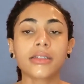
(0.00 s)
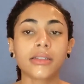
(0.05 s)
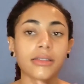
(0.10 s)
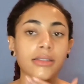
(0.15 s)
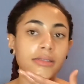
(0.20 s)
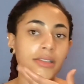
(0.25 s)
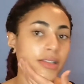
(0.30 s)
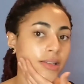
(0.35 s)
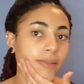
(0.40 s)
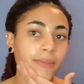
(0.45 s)

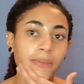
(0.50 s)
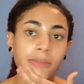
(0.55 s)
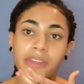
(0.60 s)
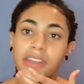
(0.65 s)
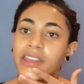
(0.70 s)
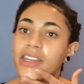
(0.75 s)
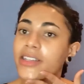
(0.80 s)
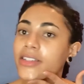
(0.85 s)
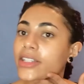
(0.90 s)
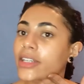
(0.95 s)
This is something
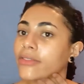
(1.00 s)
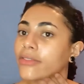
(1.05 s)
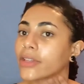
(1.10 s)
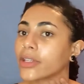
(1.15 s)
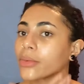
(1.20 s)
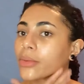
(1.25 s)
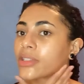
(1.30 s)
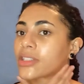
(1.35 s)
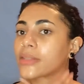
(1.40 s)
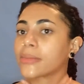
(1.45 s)
I
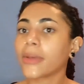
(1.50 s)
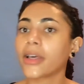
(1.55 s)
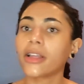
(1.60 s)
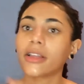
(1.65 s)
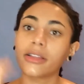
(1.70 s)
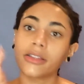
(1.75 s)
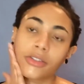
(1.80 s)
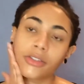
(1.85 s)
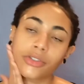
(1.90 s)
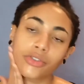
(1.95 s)
definitely would smell
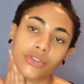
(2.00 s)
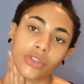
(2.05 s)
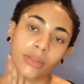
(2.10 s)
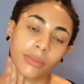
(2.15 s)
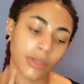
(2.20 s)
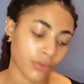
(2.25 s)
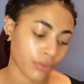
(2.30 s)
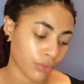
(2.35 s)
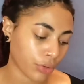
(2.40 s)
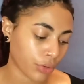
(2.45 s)
in the
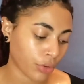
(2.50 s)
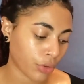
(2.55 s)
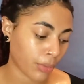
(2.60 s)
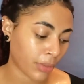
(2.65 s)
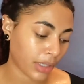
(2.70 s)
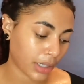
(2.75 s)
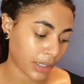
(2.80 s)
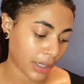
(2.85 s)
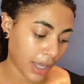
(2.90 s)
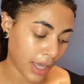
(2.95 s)
treatment room,
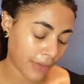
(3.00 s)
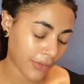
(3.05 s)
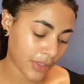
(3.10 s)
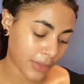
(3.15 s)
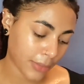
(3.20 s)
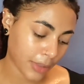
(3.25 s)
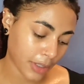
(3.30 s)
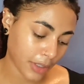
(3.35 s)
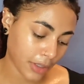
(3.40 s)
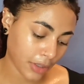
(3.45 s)
and that I have
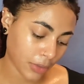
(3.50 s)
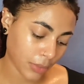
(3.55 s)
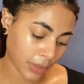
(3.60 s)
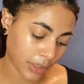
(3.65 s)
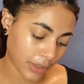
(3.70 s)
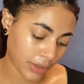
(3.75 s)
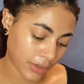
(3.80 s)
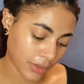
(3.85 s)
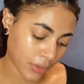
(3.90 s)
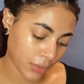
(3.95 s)
smelled while
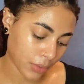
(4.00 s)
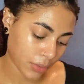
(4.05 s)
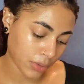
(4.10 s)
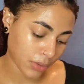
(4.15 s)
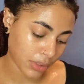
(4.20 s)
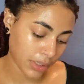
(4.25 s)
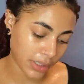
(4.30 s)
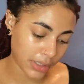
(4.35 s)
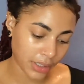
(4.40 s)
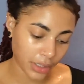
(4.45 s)
at
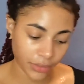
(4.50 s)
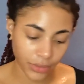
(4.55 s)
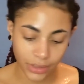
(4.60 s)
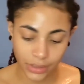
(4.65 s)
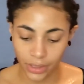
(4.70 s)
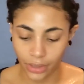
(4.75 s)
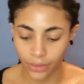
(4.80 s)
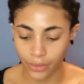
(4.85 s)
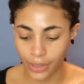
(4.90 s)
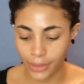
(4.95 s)
school, etc.,
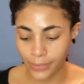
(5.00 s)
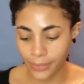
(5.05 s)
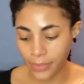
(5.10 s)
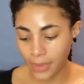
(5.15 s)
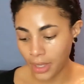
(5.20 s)
etc.